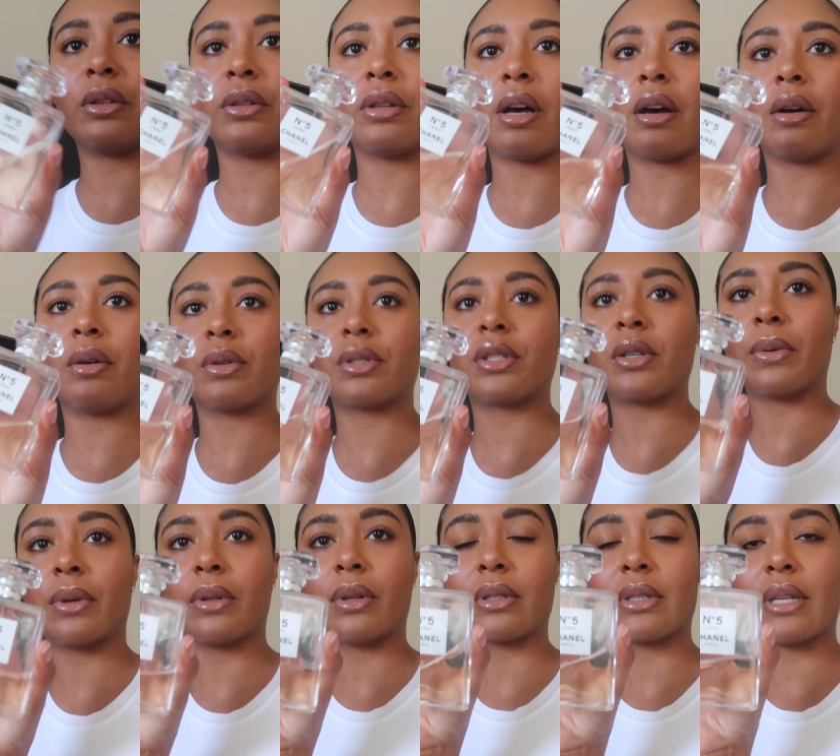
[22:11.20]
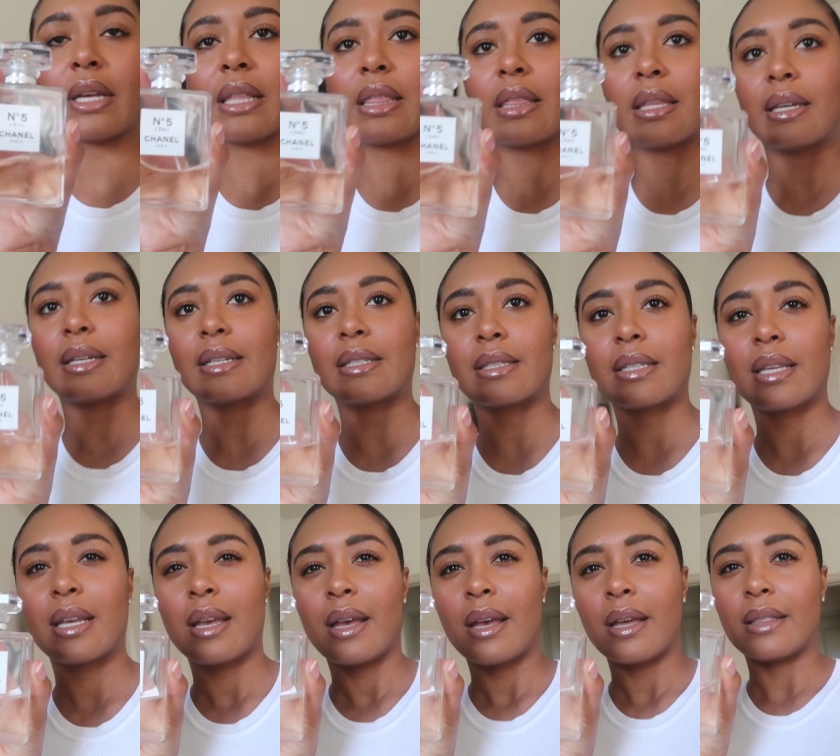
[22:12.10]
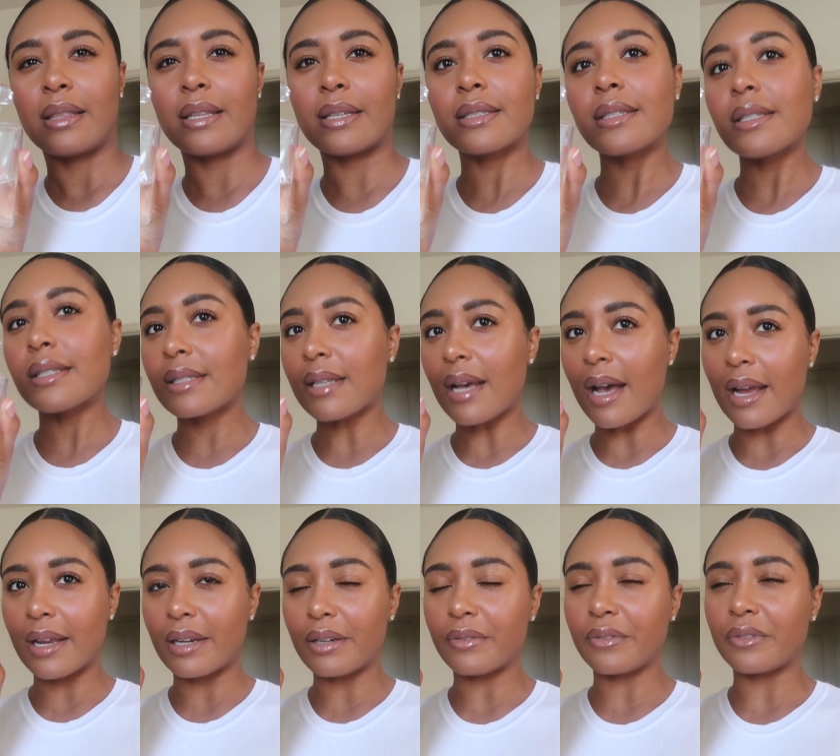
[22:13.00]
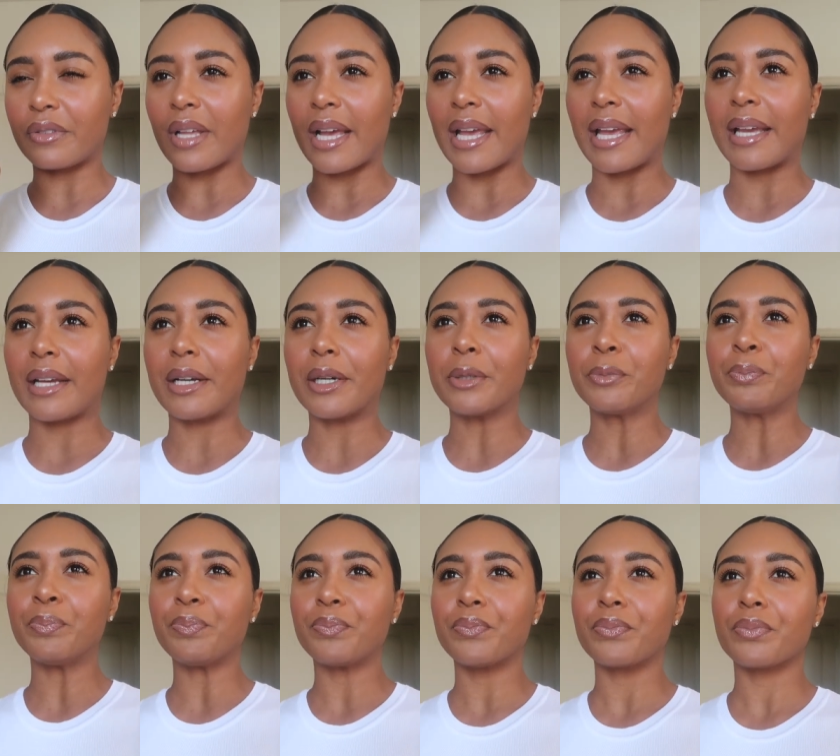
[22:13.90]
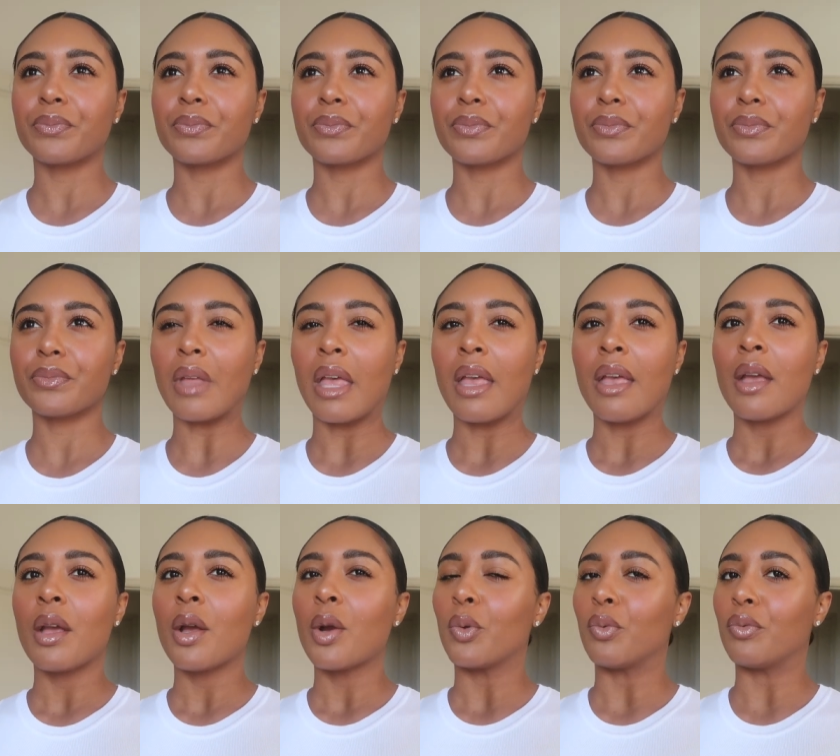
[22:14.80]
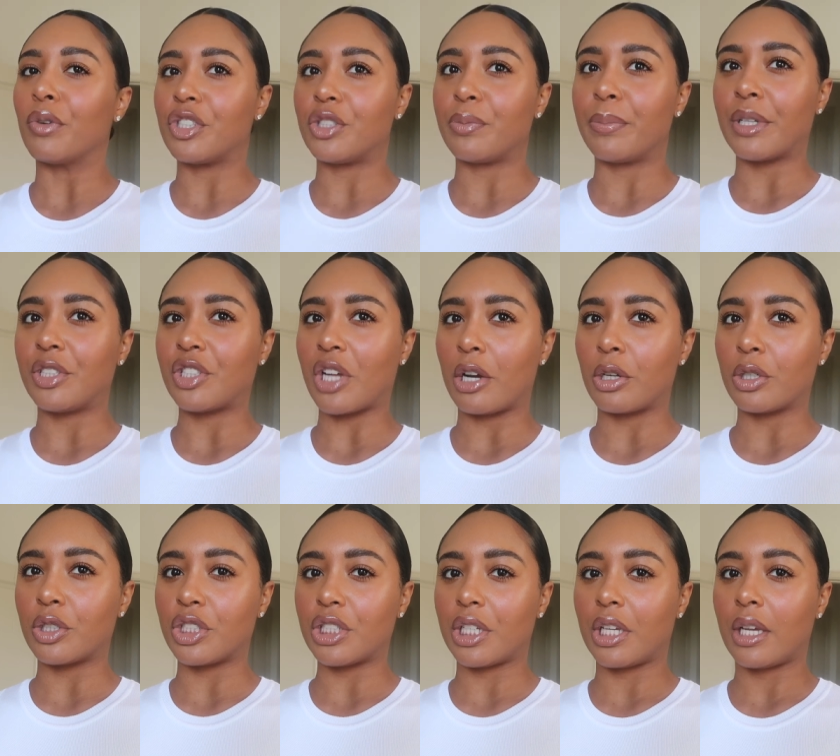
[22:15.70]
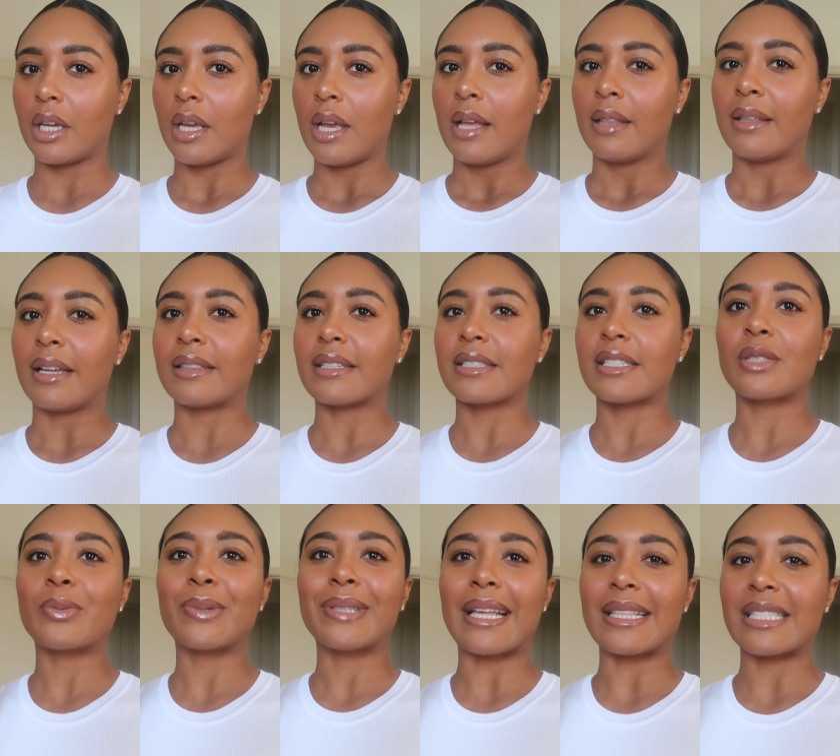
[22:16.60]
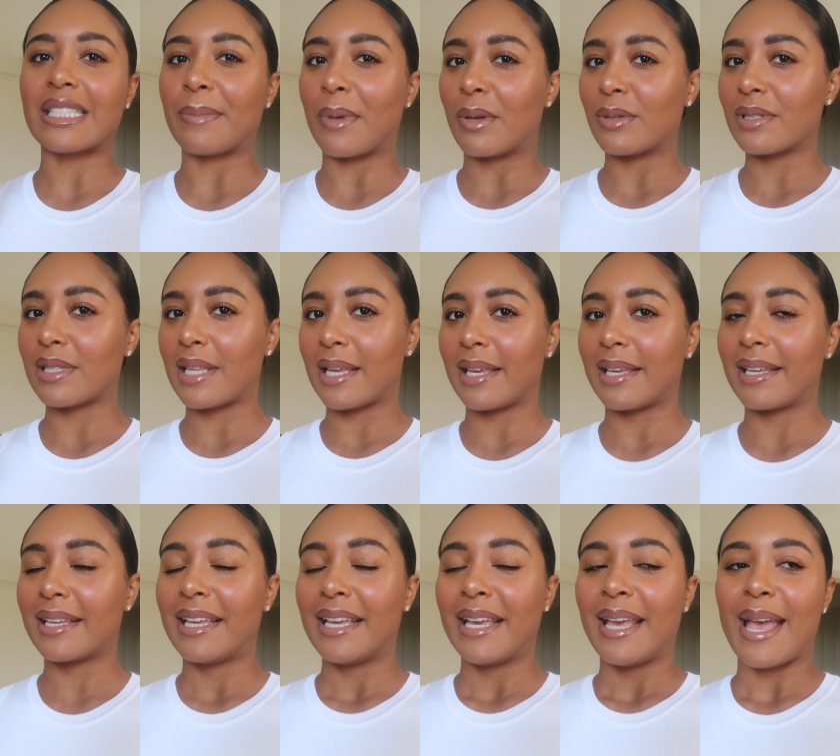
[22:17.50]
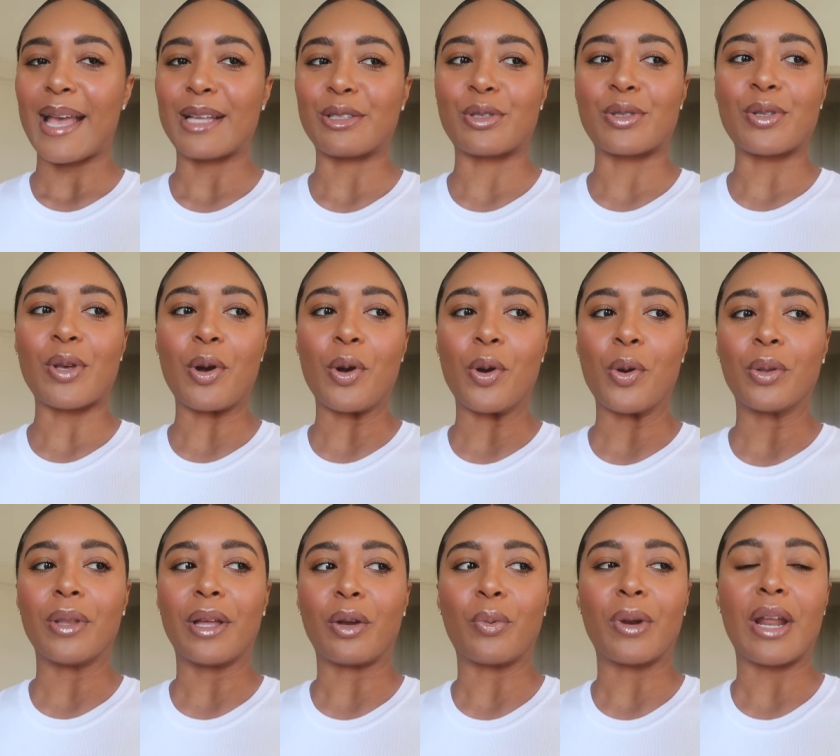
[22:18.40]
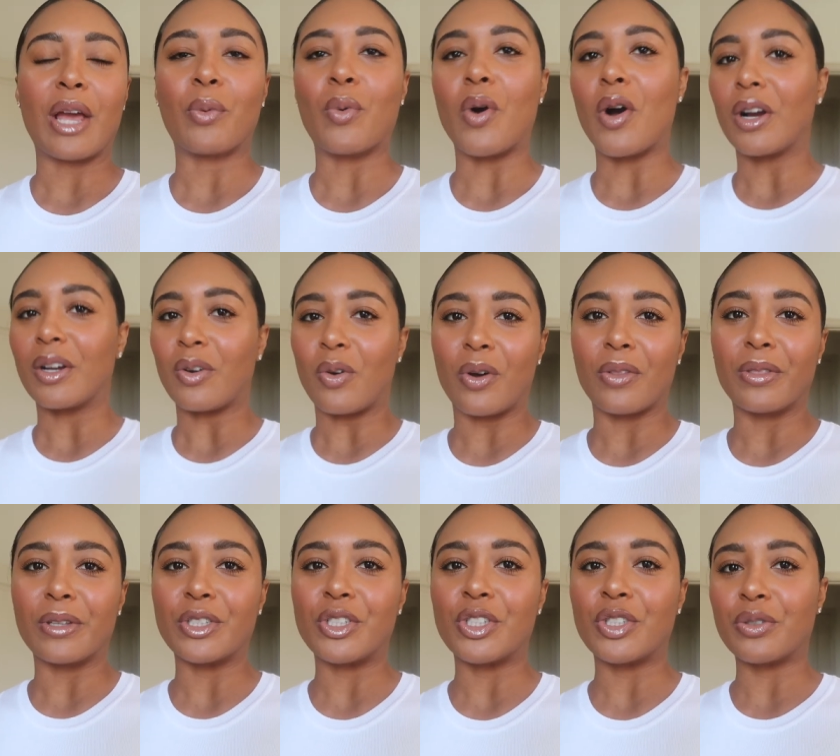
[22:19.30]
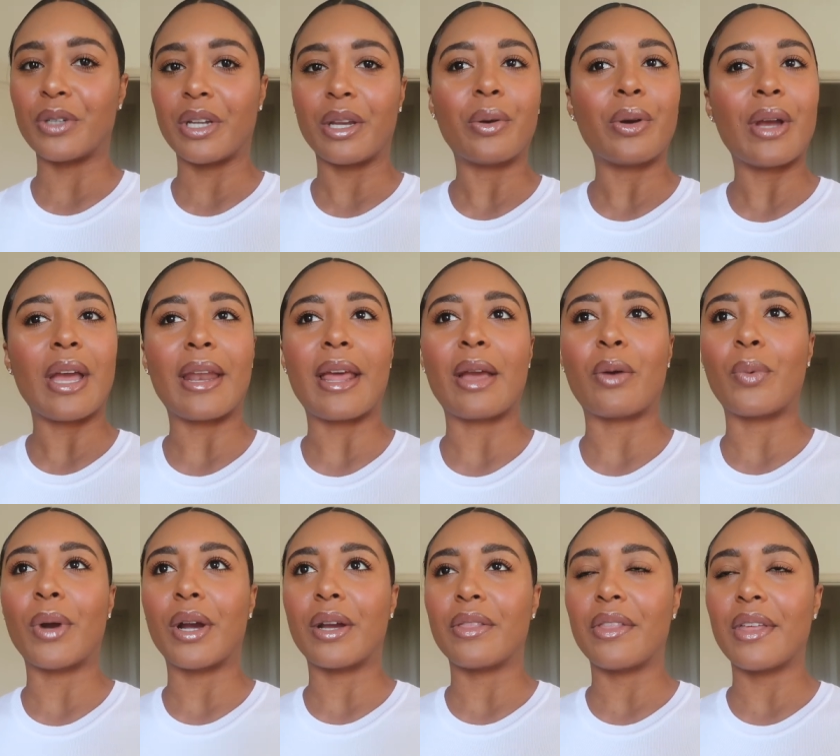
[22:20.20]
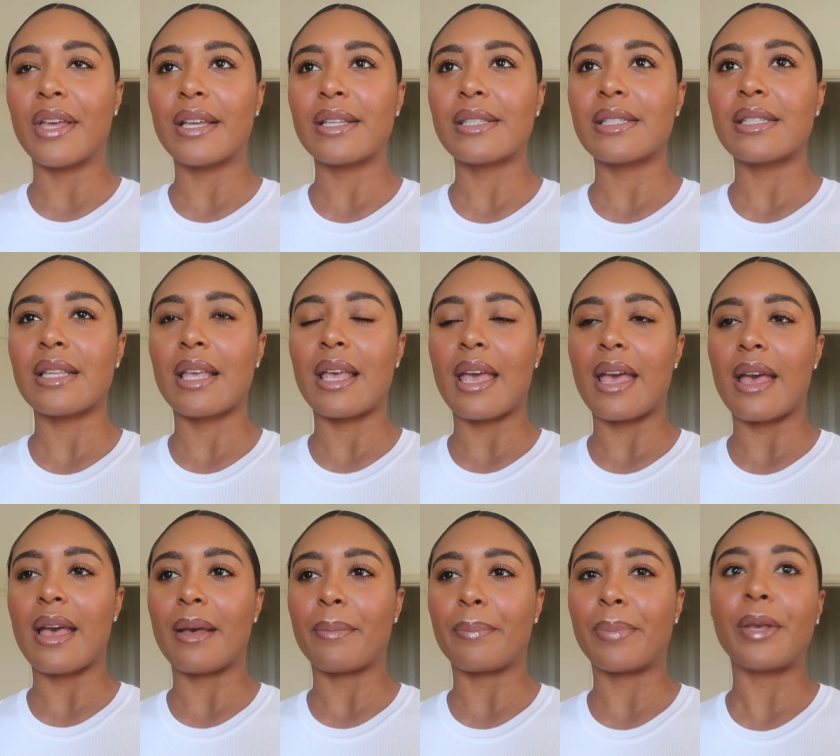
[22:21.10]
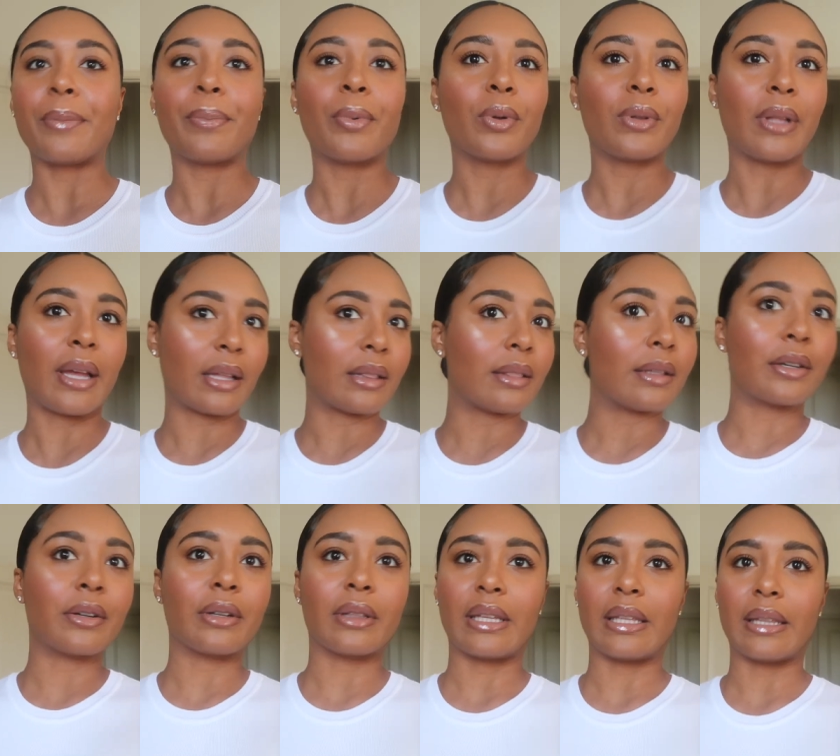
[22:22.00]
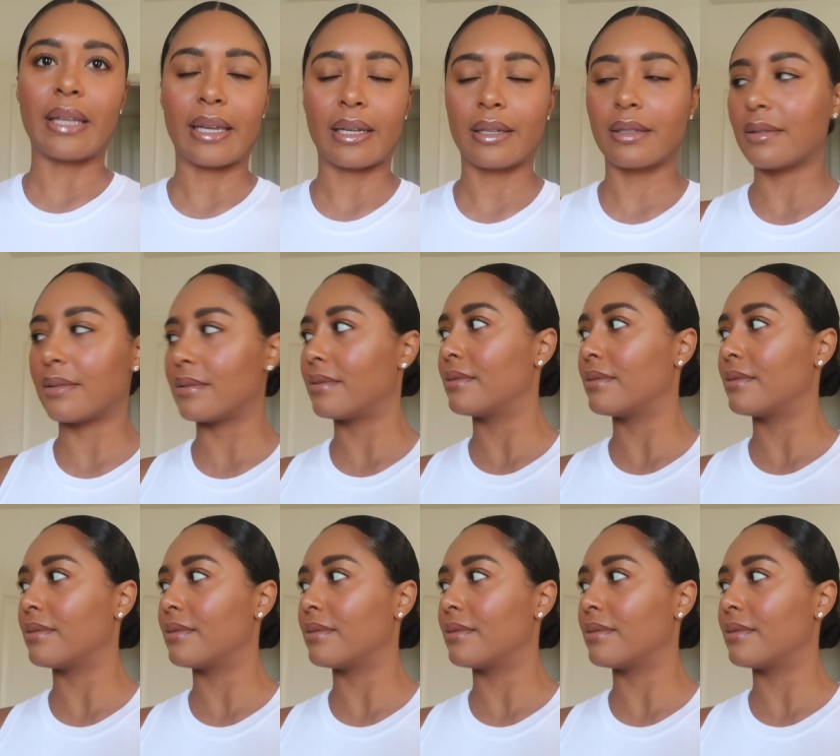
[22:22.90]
L'Eau. So it looks like this. This is kind of like, rich bitch energy. Like this is what that smells like. And so like when I walk on the street and I wear this, people like literally like